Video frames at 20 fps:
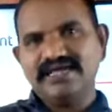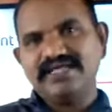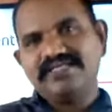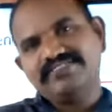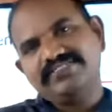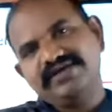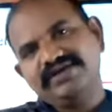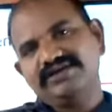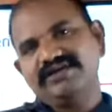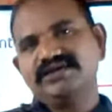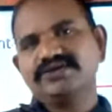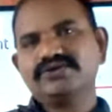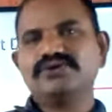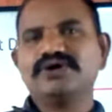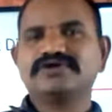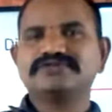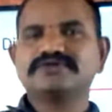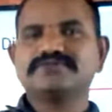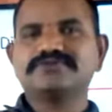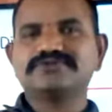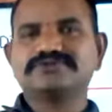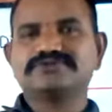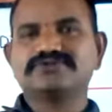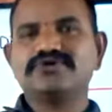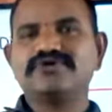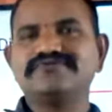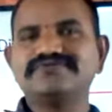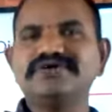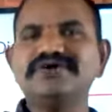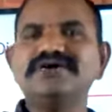then you are supposed to go
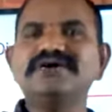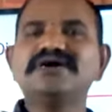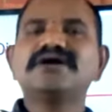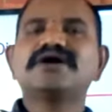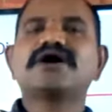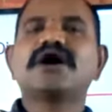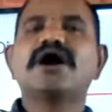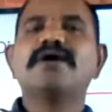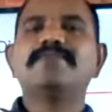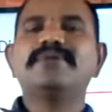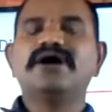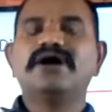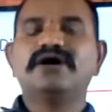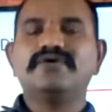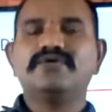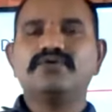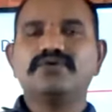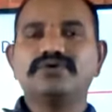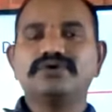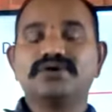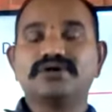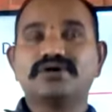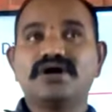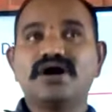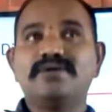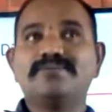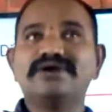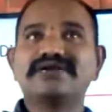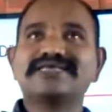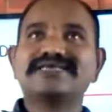with the
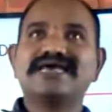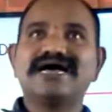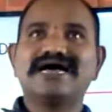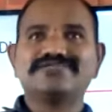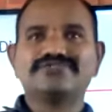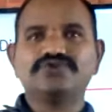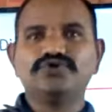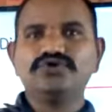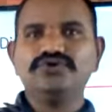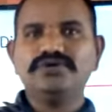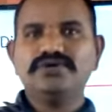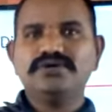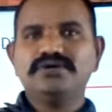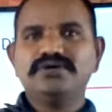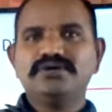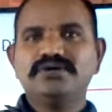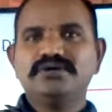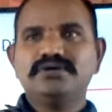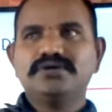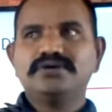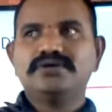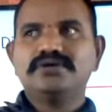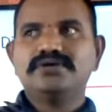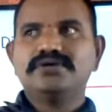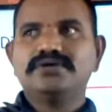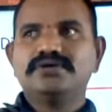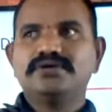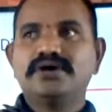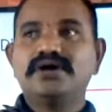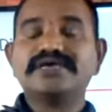common cathode.
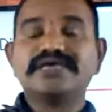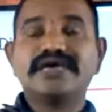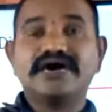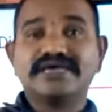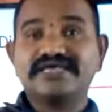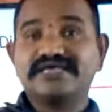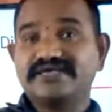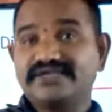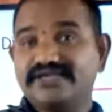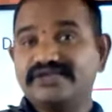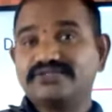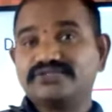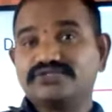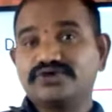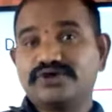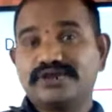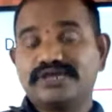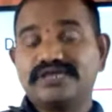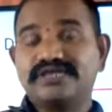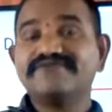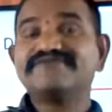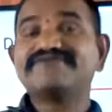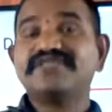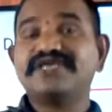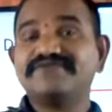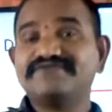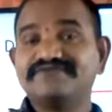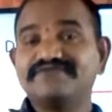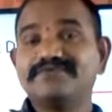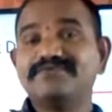If the
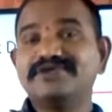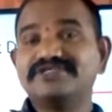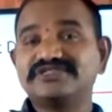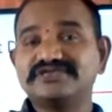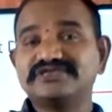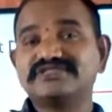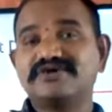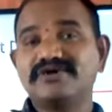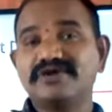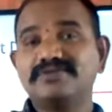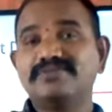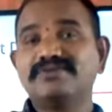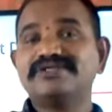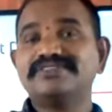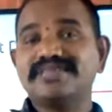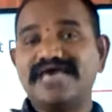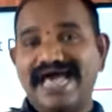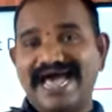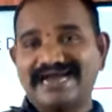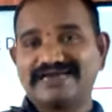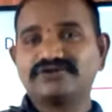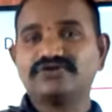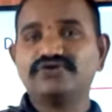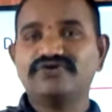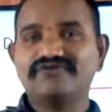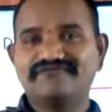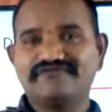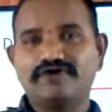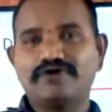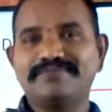information is available in the active low
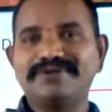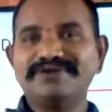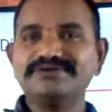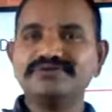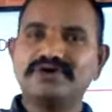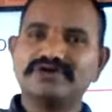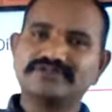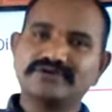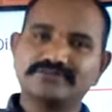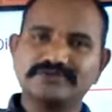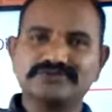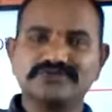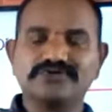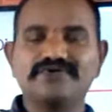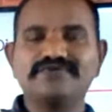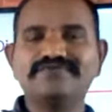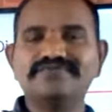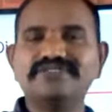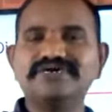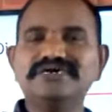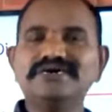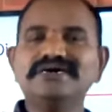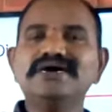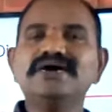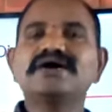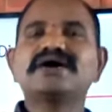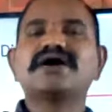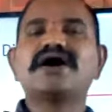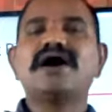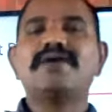format, you are supposed to go with the
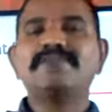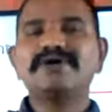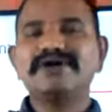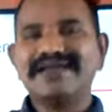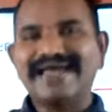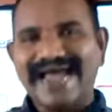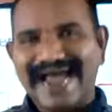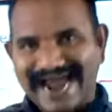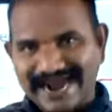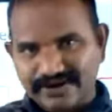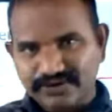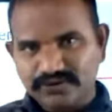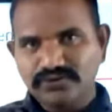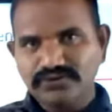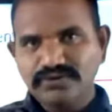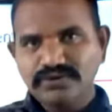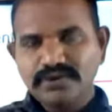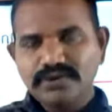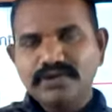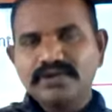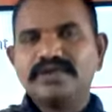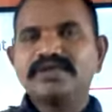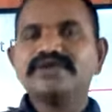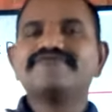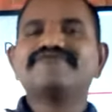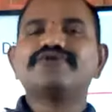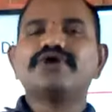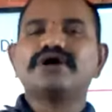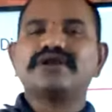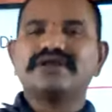common anode. If
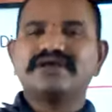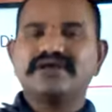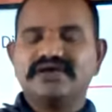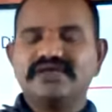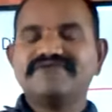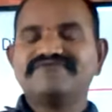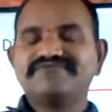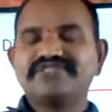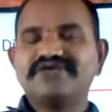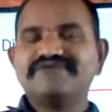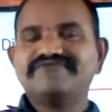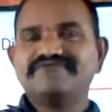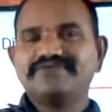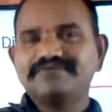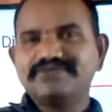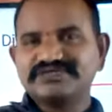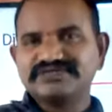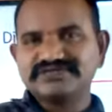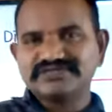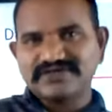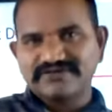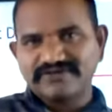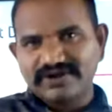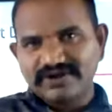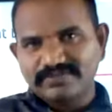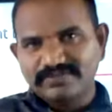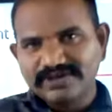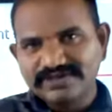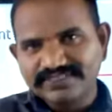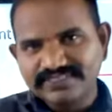if the information is
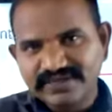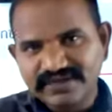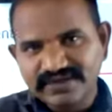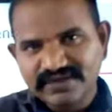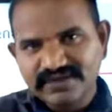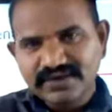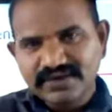available in the